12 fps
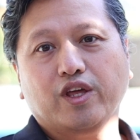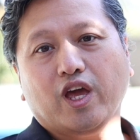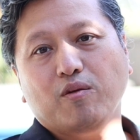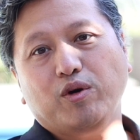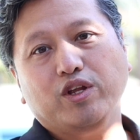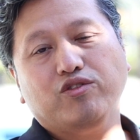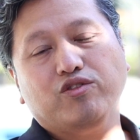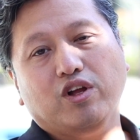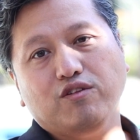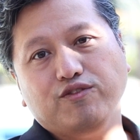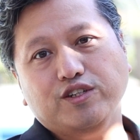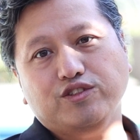the camera
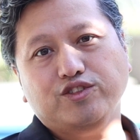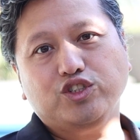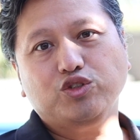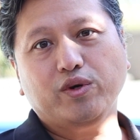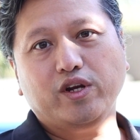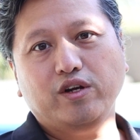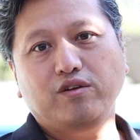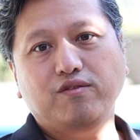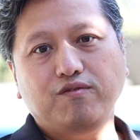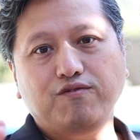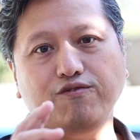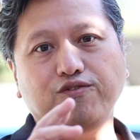itself is situated
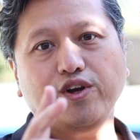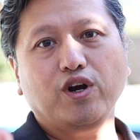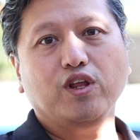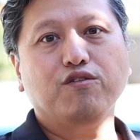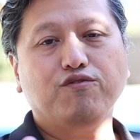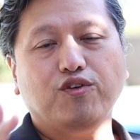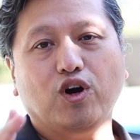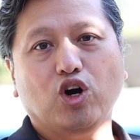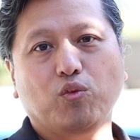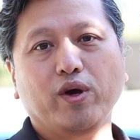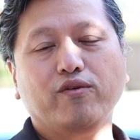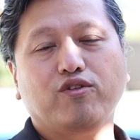fairly far
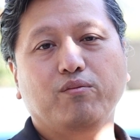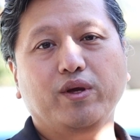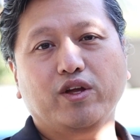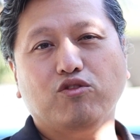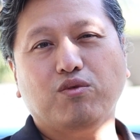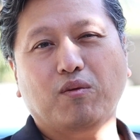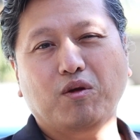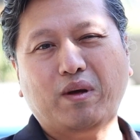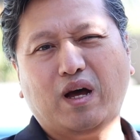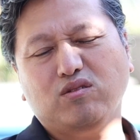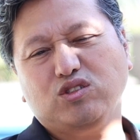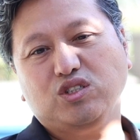away from me. It's probably
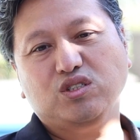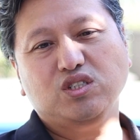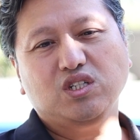about